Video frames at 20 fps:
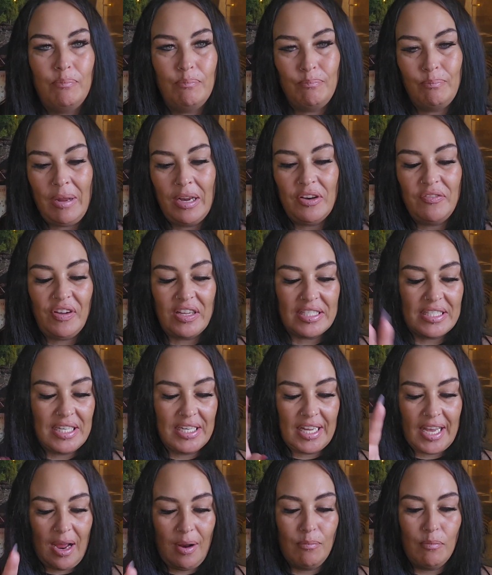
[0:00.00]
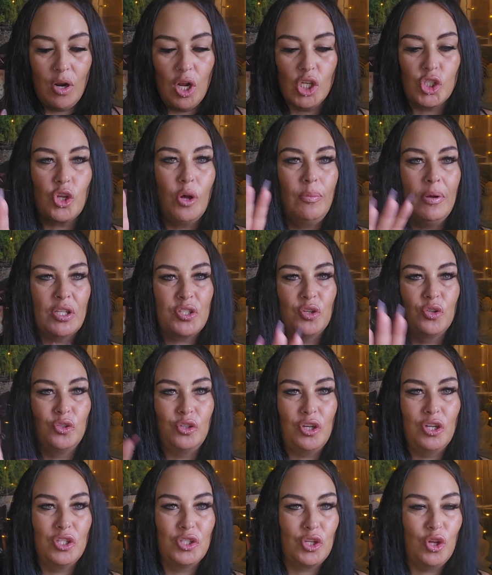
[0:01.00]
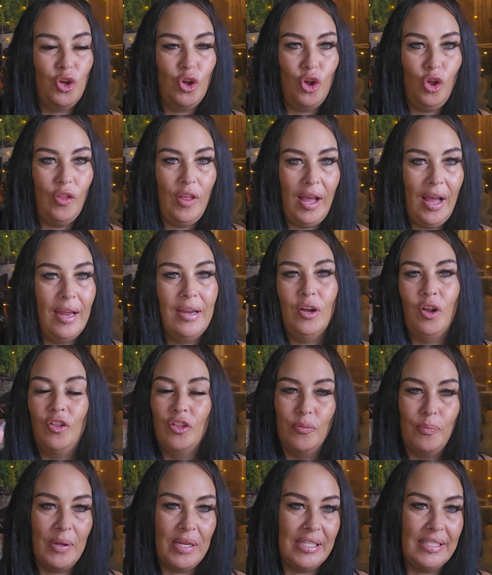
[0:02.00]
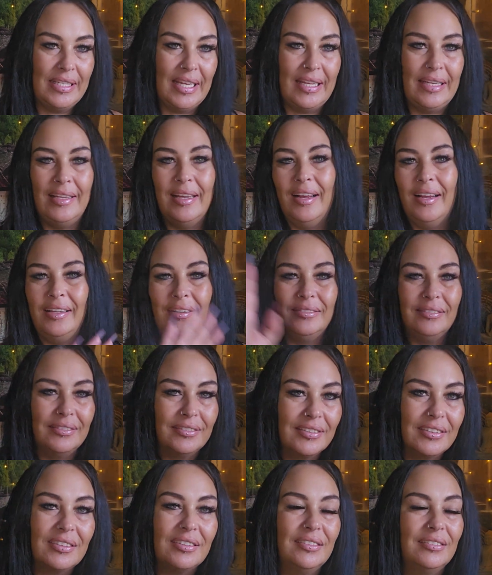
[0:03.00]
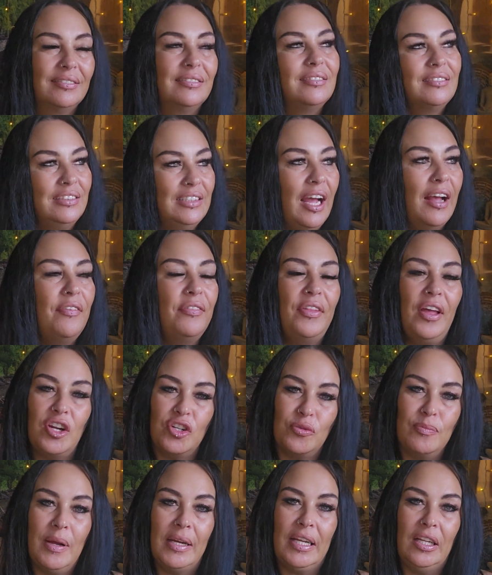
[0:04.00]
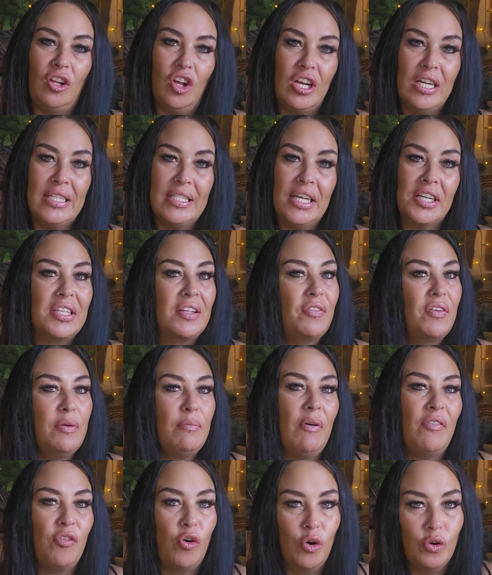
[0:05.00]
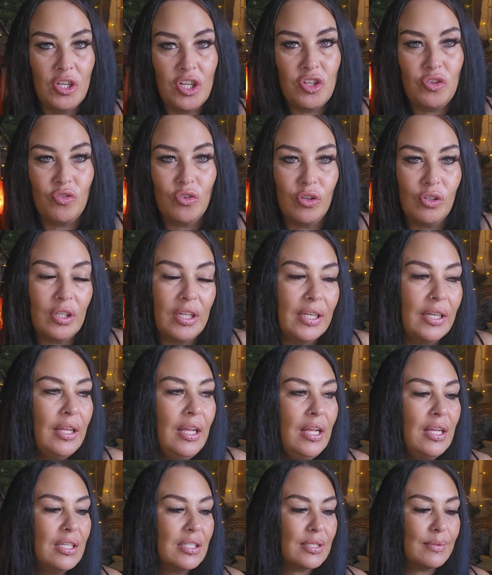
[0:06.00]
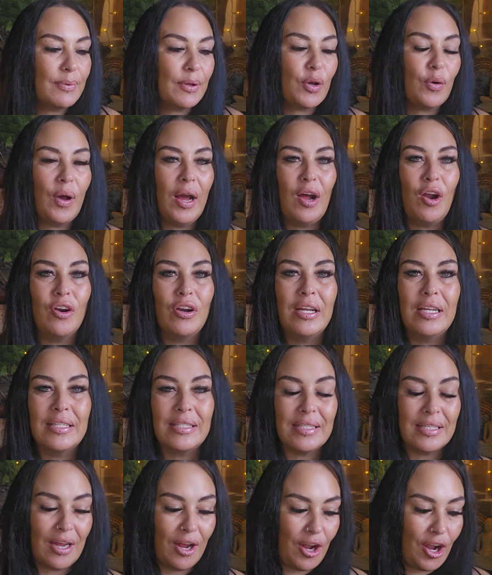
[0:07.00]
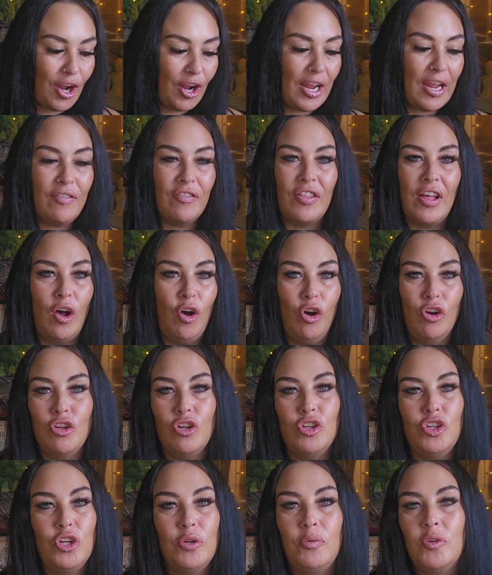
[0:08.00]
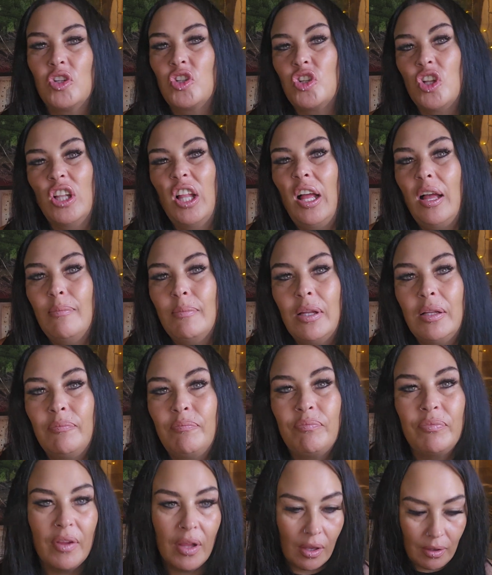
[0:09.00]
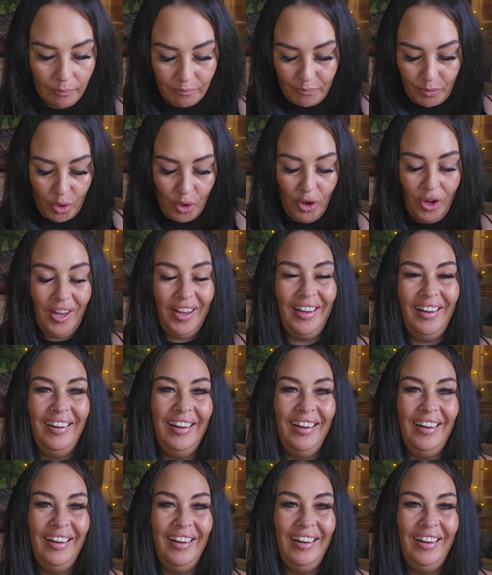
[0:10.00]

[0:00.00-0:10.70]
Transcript: Manifesting a camera so my son can sort all that out on the PC, and yeah, that should make it a lot easier because I think my phone is struggling, to be quite honest. If that or YouTube just don't like me. But